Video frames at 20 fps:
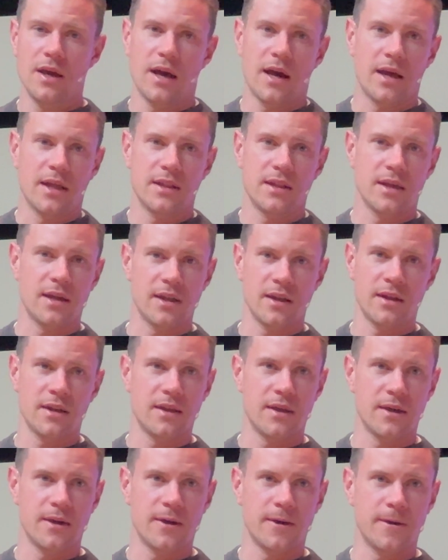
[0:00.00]
and
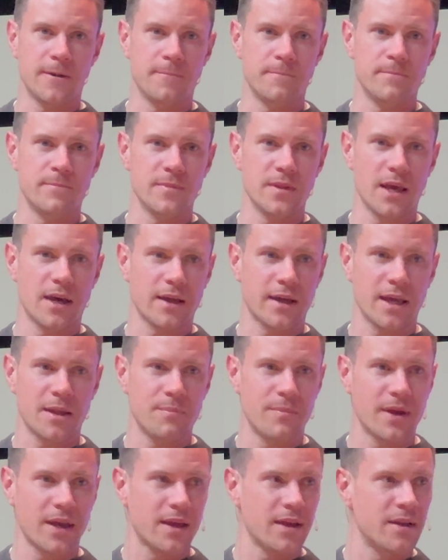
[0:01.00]
then um, yeah, get
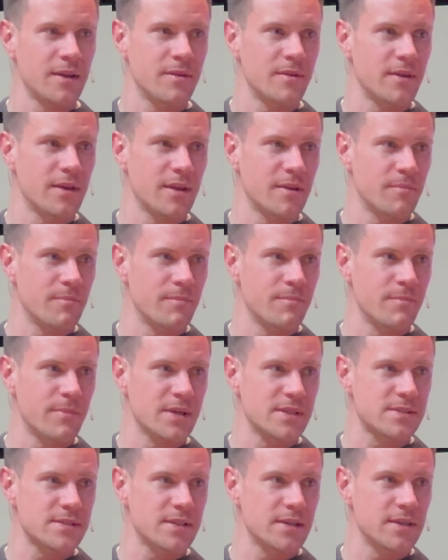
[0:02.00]
back and, and
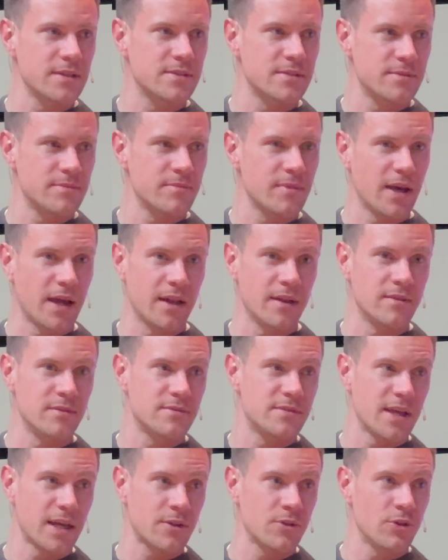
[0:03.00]
invest it. And
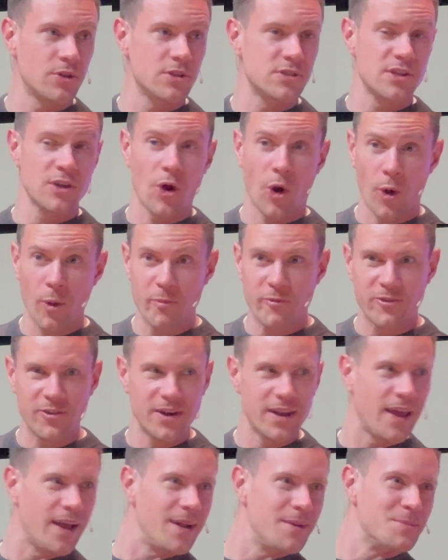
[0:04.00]
technology
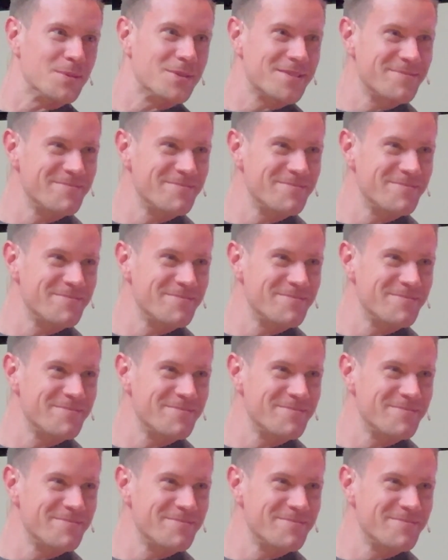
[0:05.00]
hopefully helps